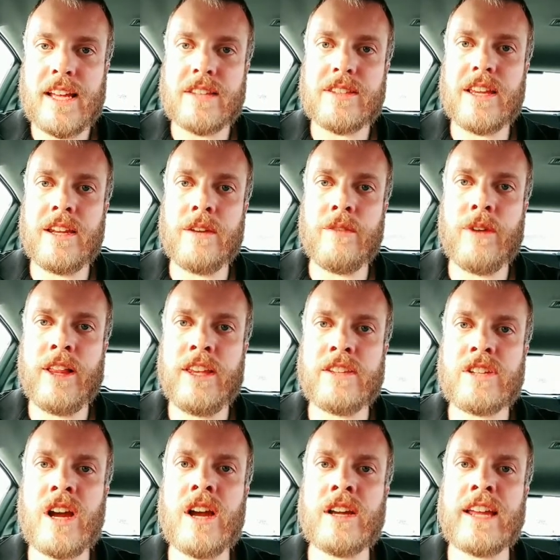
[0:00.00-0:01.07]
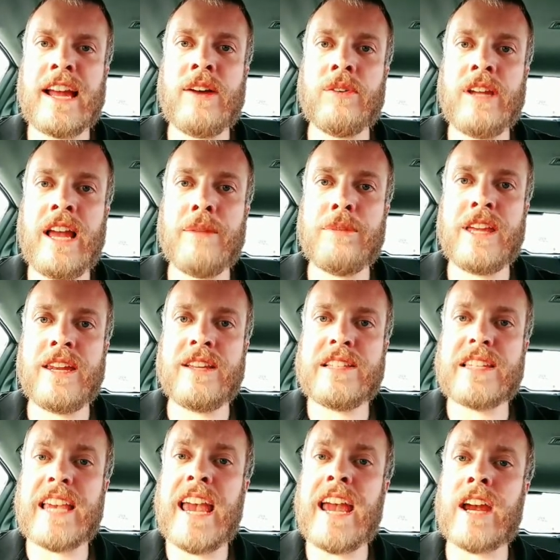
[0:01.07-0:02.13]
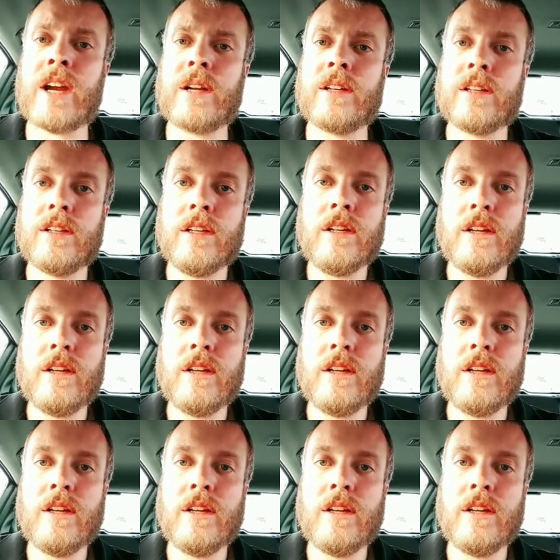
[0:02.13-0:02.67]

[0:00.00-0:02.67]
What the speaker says: it's getting really dark out and I'm getting scared."